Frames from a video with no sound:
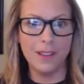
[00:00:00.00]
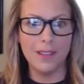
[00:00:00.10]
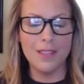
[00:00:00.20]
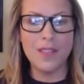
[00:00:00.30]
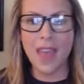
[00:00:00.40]

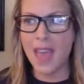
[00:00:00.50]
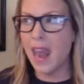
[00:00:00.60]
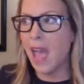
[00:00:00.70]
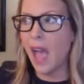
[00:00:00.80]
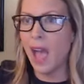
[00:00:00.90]
that
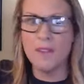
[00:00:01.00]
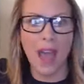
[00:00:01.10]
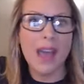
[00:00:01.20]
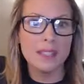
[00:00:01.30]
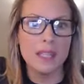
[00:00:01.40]
i've
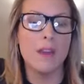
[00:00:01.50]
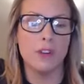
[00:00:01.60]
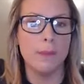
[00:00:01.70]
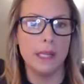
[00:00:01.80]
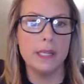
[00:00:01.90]
asked
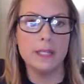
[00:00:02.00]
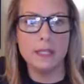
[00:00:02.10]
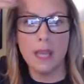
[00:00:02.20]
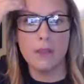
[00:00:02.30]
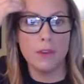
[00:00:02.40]
everybody's
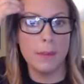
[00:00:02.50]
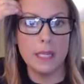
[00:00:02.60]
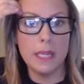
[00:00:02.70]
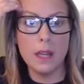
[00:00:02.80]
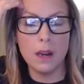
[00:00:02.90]
everybody
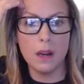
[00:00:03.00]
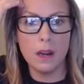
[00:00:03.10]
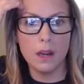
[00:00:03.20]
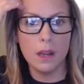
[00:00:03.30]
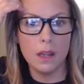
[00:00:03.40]
here
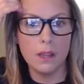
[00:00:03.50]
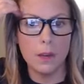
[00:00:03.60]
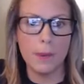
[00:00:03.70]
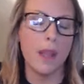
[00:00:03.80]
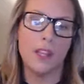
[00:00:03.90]
they're
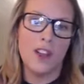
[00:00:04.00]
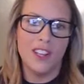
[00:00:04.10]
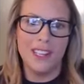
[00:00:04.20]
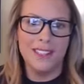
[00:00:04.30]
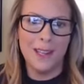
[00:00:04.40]
probably all
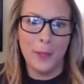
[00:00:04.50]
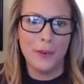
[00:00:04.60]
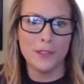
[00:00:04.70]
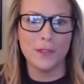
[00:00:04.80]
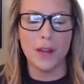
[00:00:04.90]
getting together
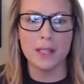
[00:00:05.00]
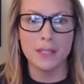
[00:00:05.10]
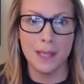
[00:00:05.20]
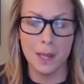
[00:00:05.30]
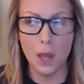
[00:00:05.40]
as friends
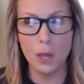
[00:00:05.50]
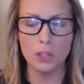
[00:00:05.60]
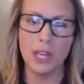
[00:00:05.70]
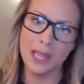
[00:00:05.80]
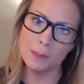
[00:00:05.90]
like oh
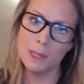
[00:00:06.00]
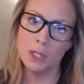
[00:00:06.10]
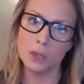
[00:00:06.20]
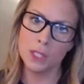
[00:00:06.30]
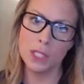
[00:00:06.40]
she asked me to
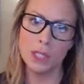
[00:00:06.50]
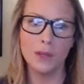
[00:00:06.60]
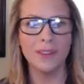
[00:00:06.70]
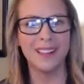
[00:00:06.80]
join too